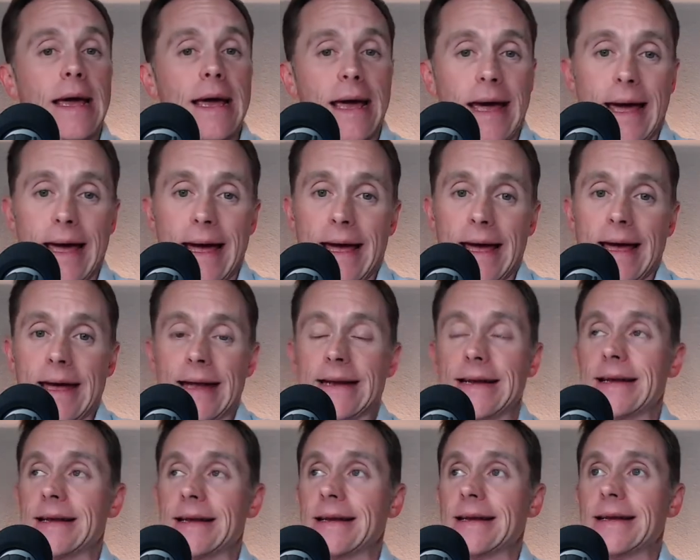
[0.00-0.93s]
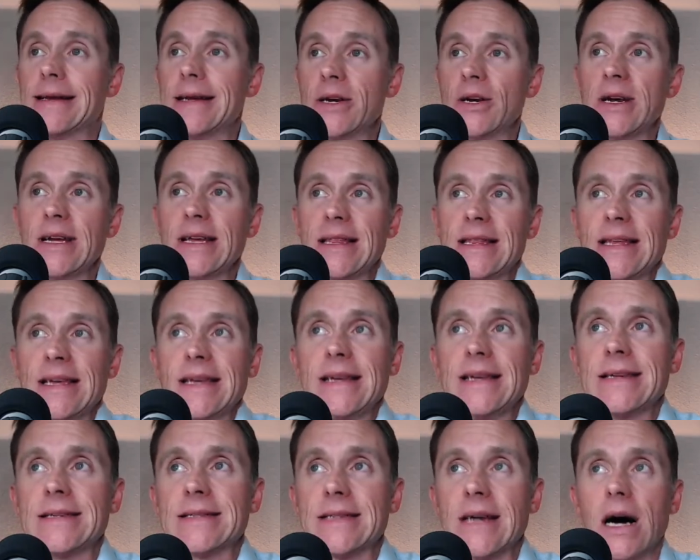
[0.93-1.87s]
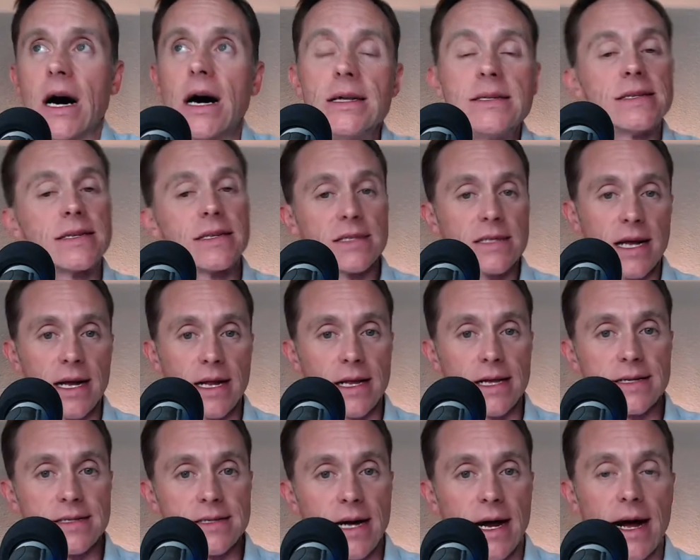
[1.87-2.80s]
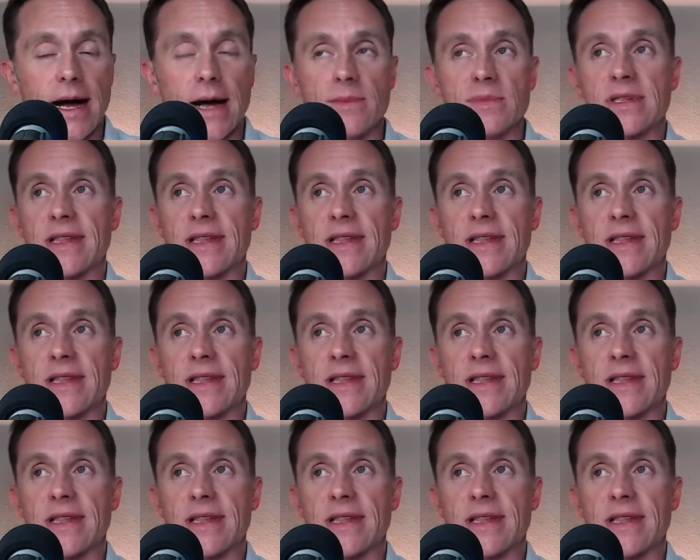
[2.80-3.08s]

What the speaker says: And during these unsettling times,